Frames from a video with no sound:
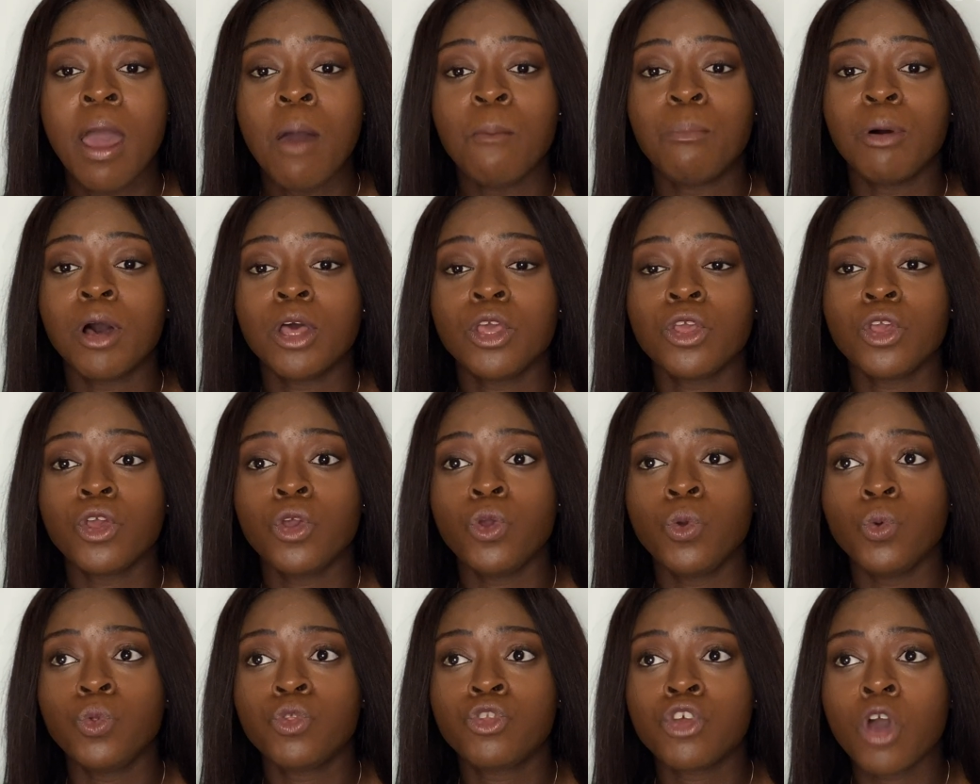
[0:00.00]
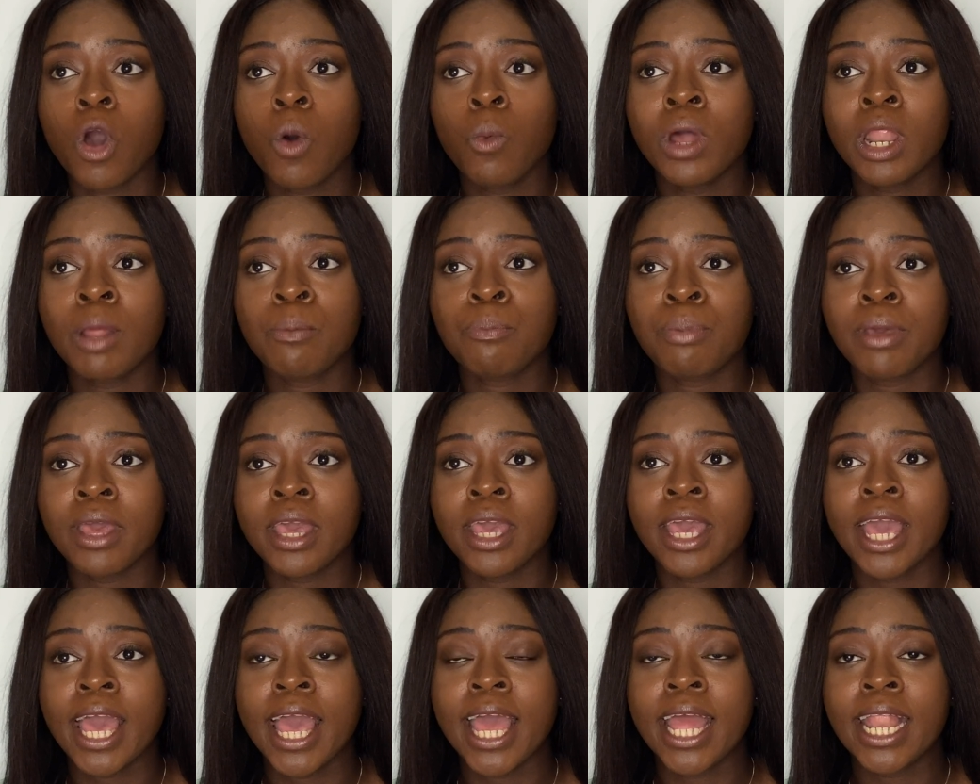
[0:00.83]
But you don't want to
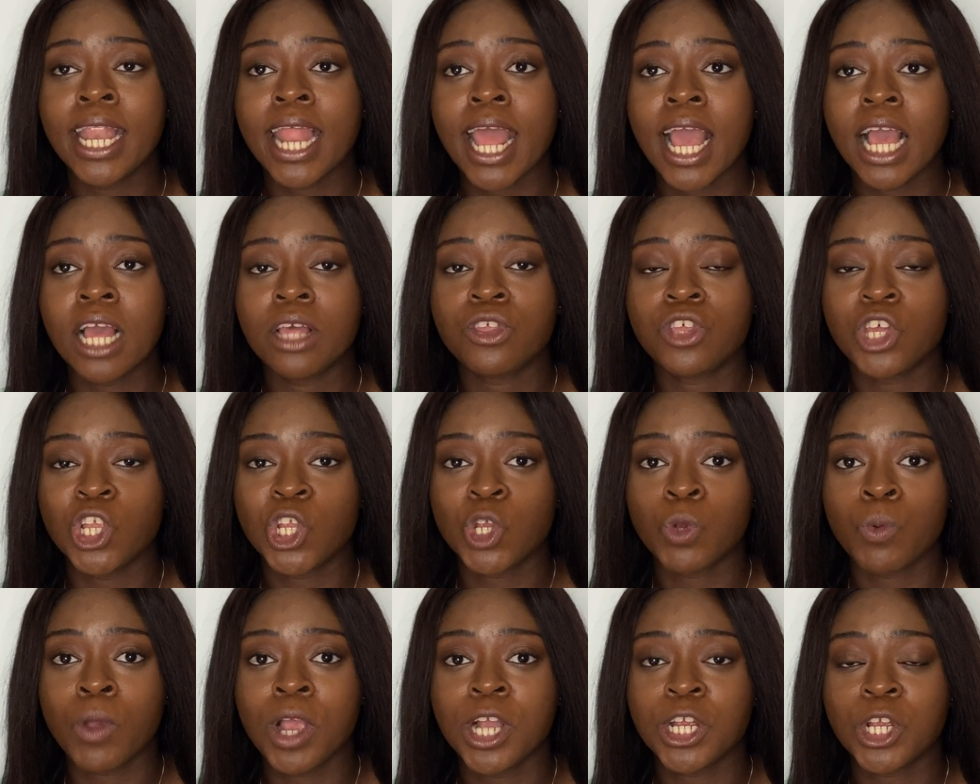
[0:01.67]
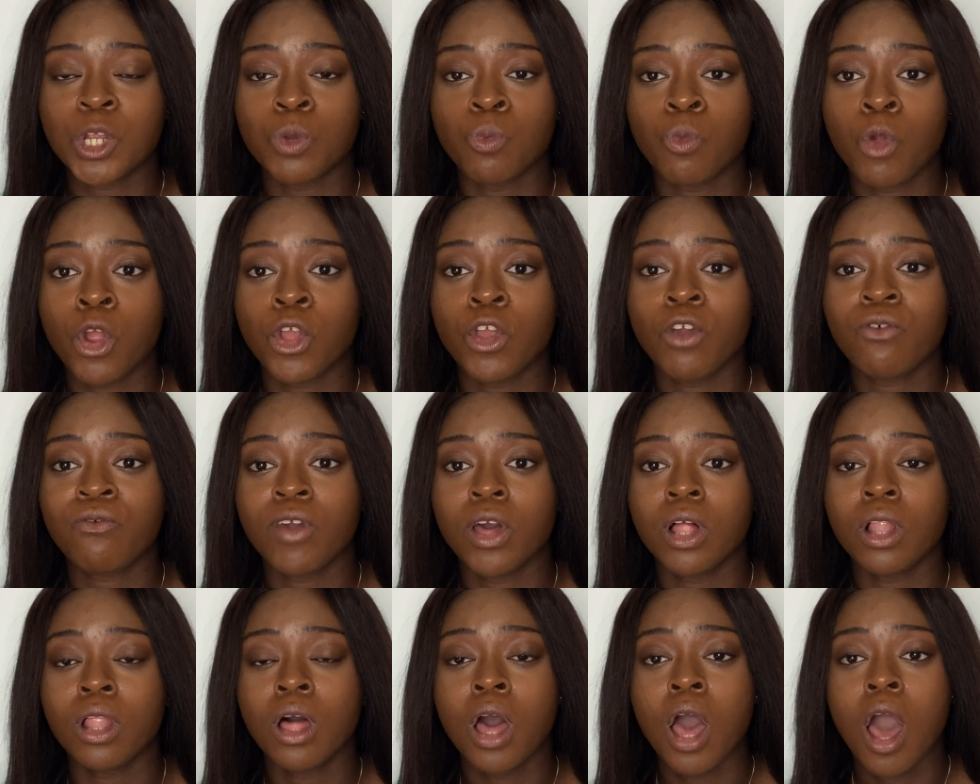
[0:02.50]
be in a situation situation where you
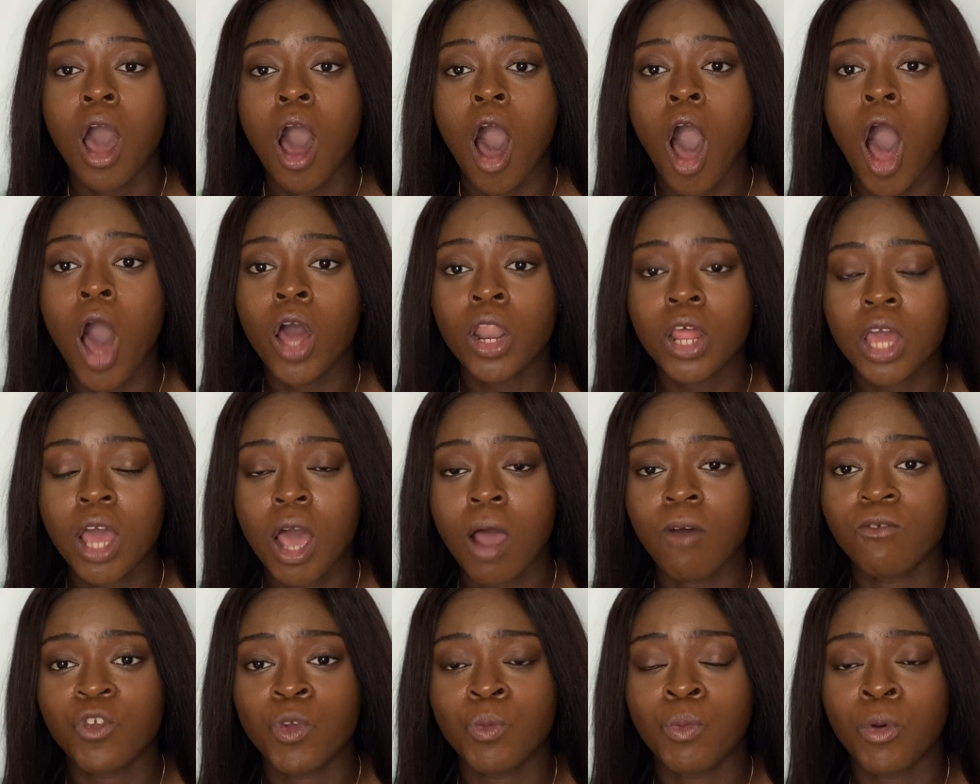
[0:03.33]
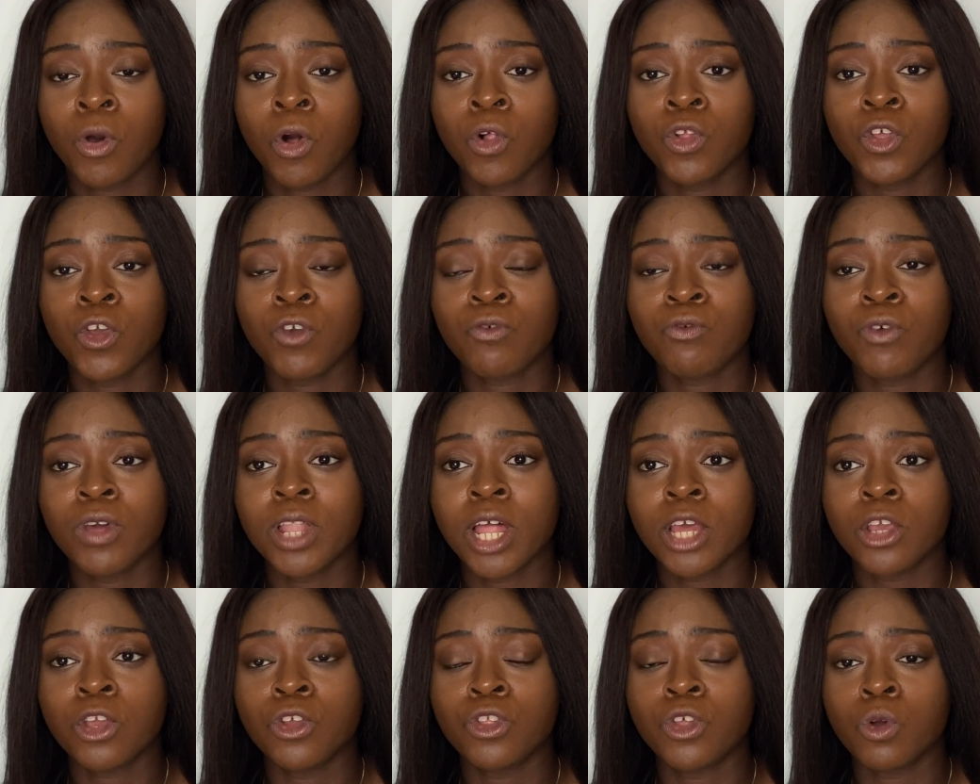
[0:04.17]
feel uncomfortable, you feel
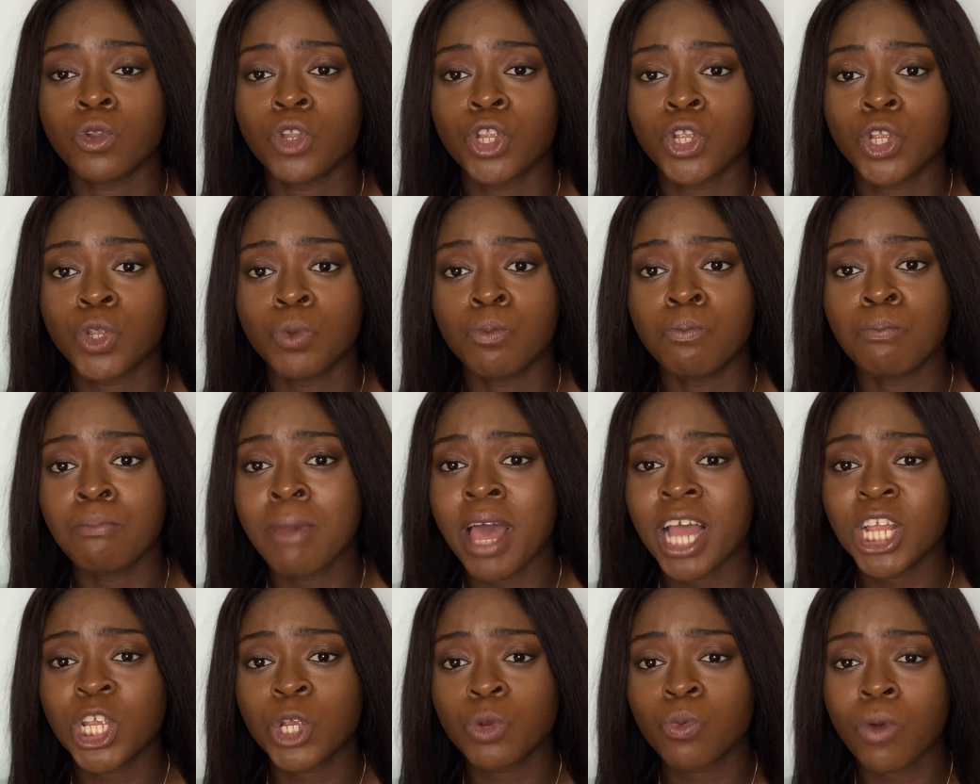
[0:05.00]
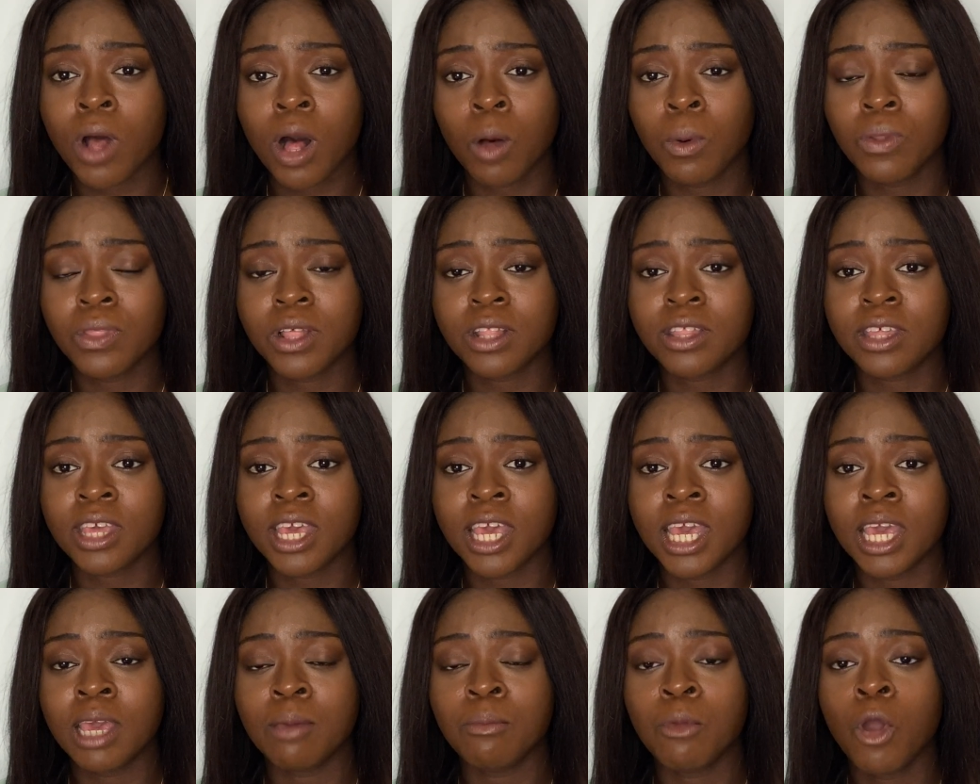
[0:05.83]
like you don't mesh well with the
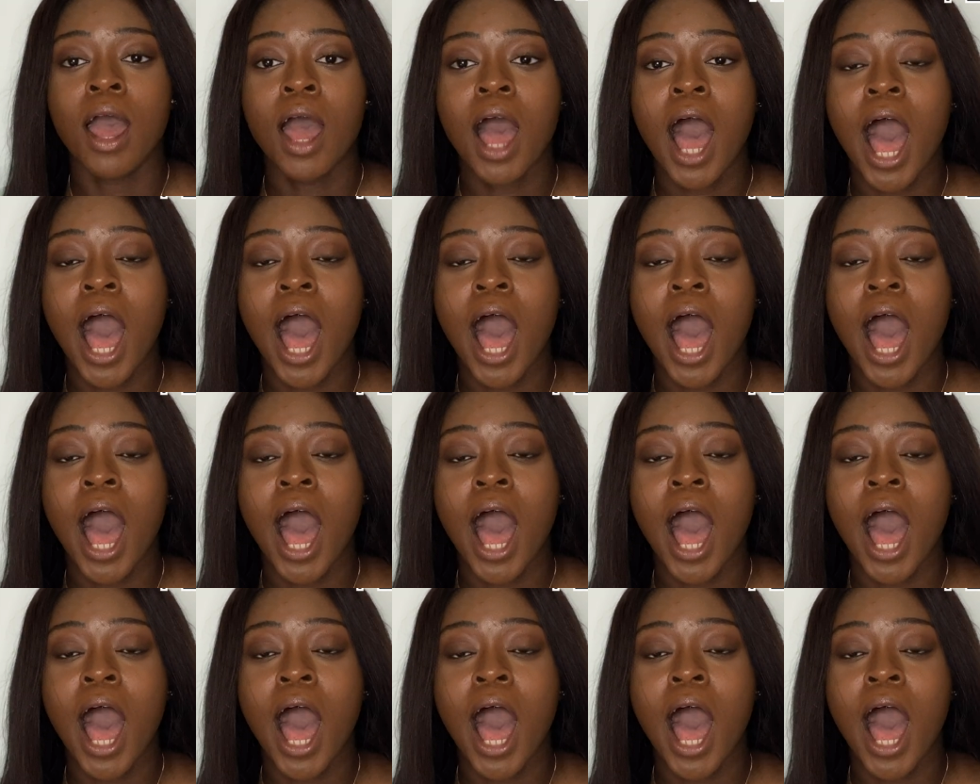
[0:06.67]
team.